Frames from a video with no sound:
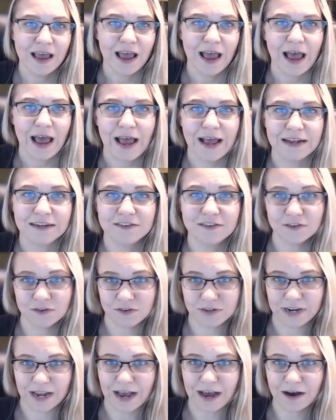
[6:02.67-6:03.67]
And so
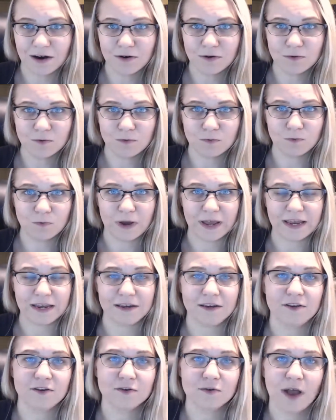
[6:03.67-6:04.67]
now when
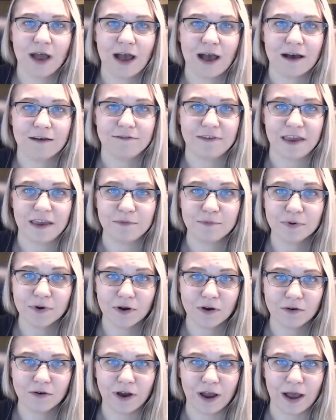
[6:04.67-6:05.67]
you have a
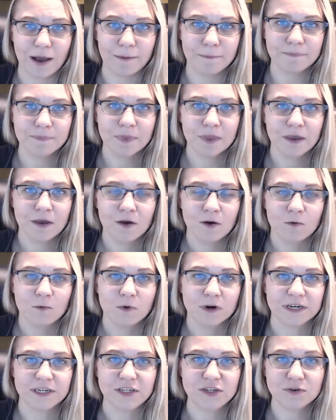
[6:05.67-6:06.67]
program
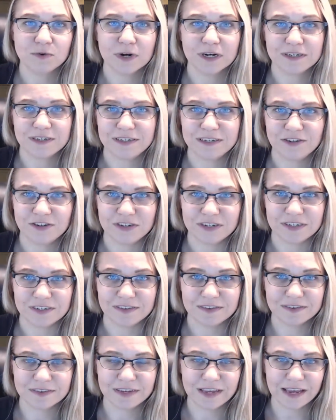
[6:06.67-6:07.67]
where you are teaching a
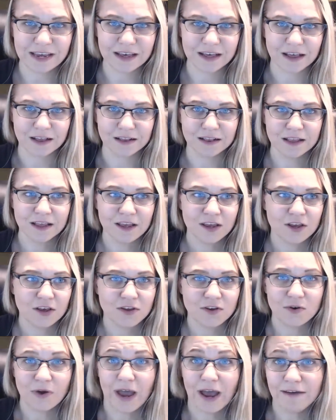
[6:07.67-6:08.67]
skill,
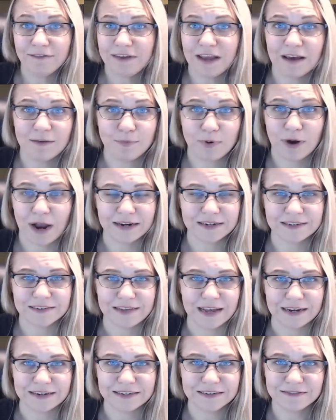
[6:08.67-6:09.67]
you have to have practice
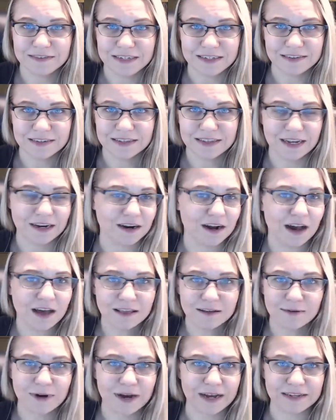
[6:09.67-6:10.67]
activities in there.
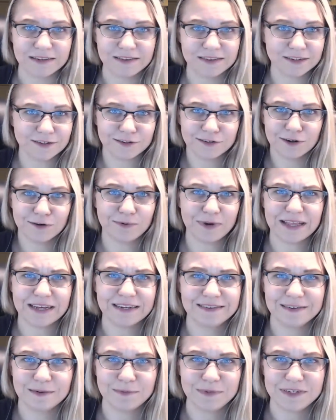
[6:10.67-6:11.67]
Otherwise, there's no way
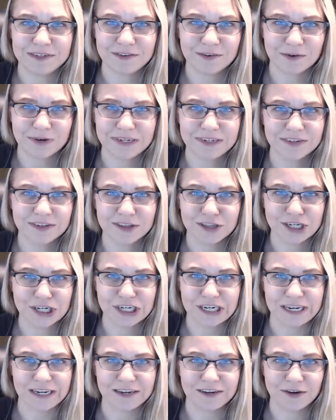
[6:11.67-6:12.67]
that somebody's going to
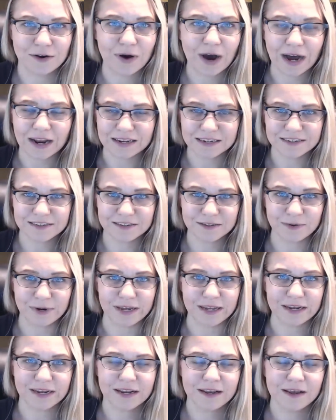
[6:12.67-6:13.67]
learn it, know how to do it,